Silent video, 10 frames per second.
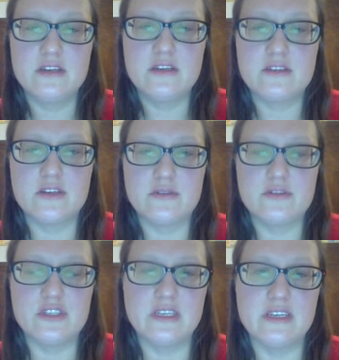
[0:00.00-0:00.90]
So
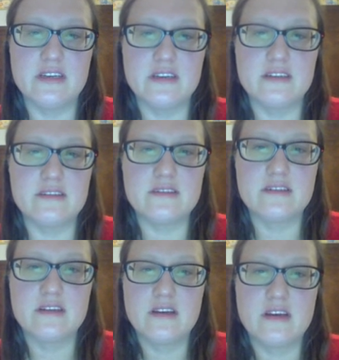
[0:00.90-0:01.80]
she is
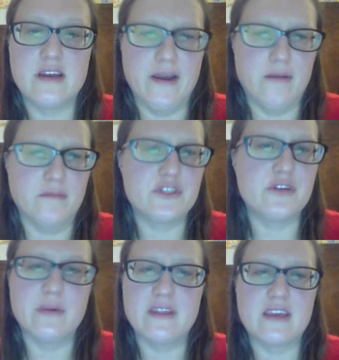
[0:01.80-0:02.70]
showing